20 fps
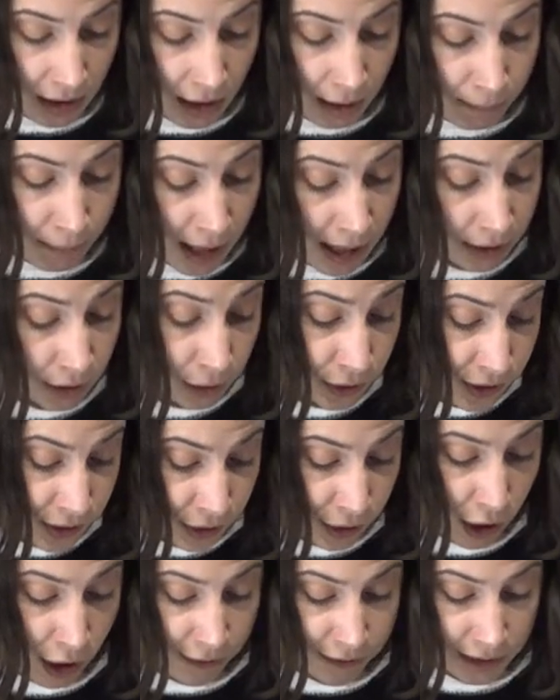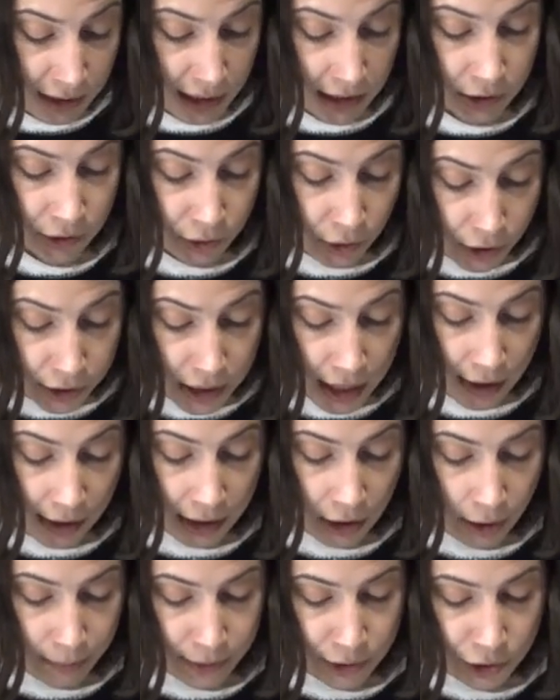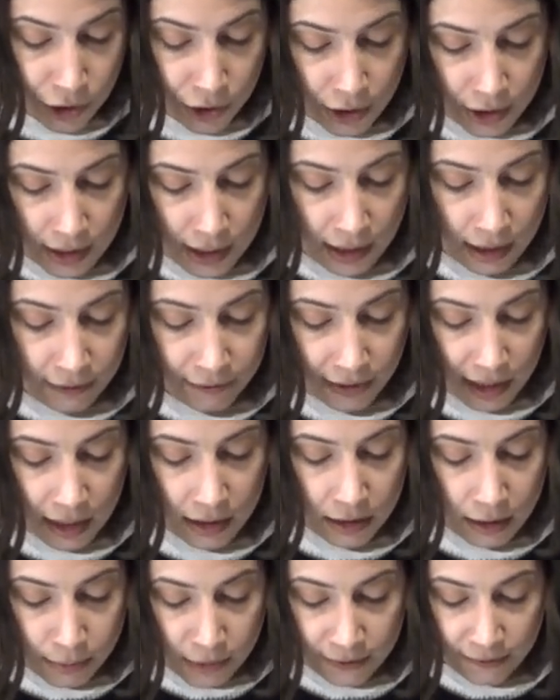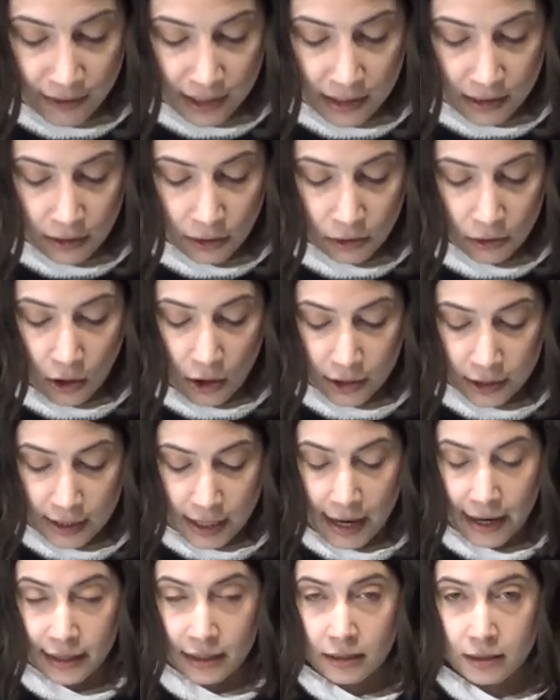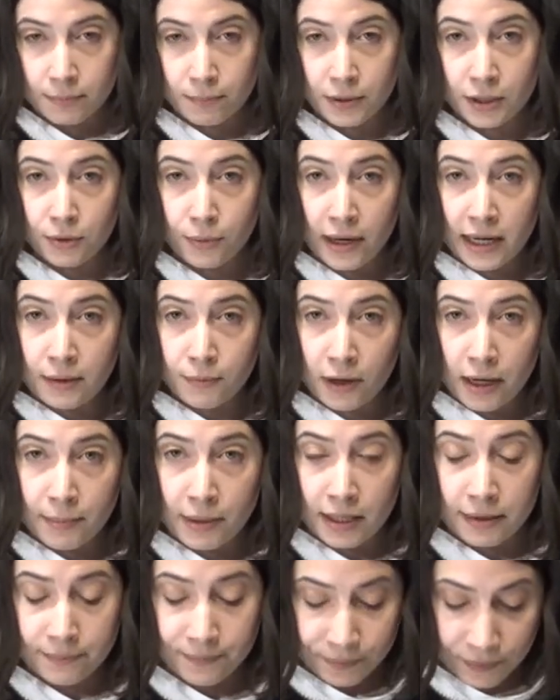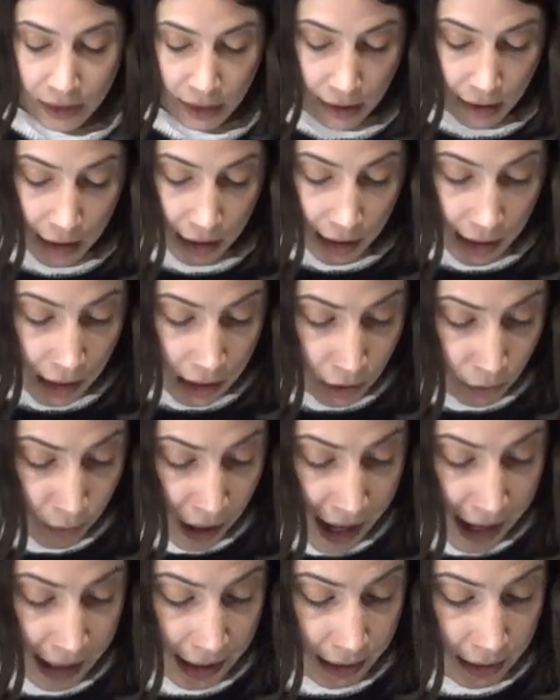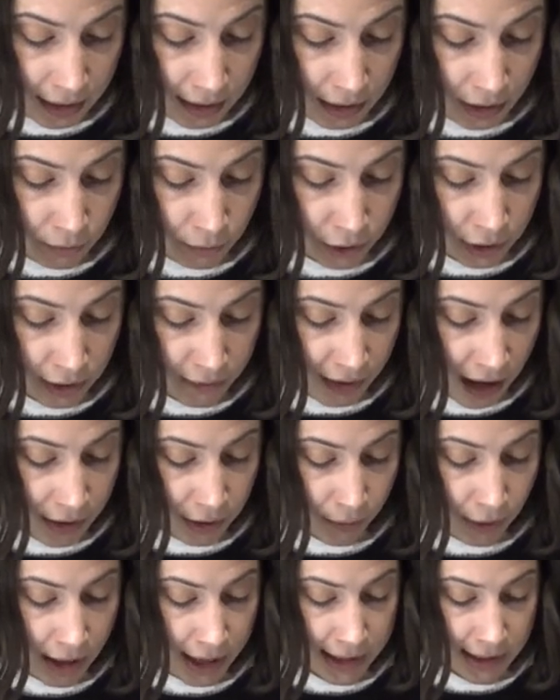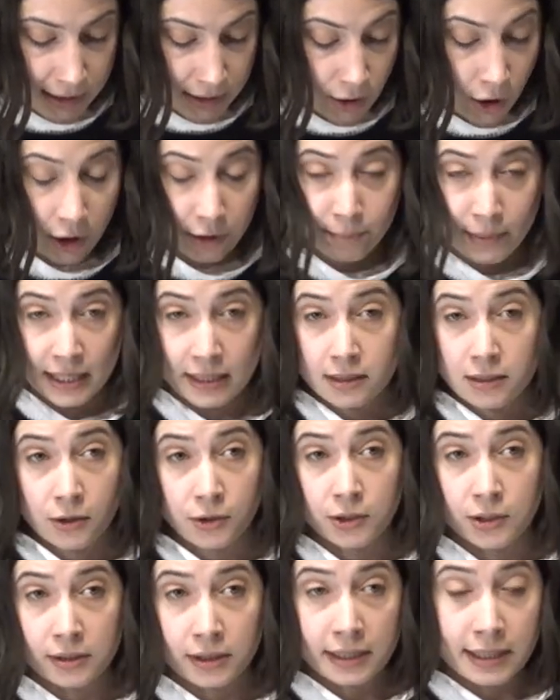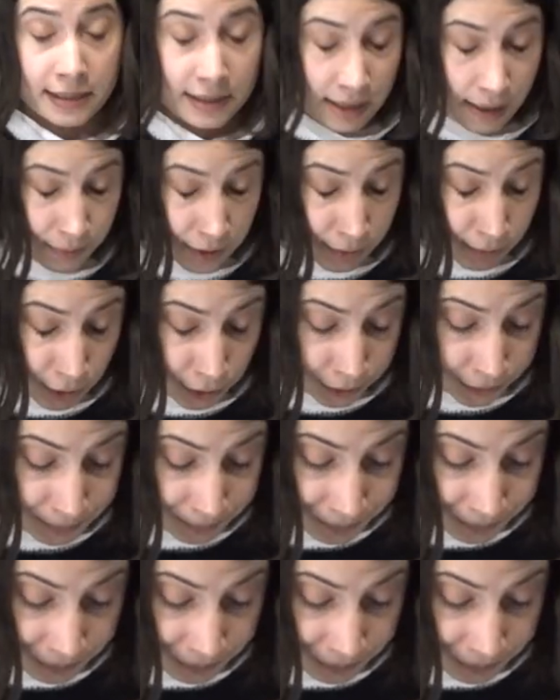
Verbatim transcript: but also offered extraordinary opportunity for intimate physical contact between women in a way that would have otherwise not been socially acceptable.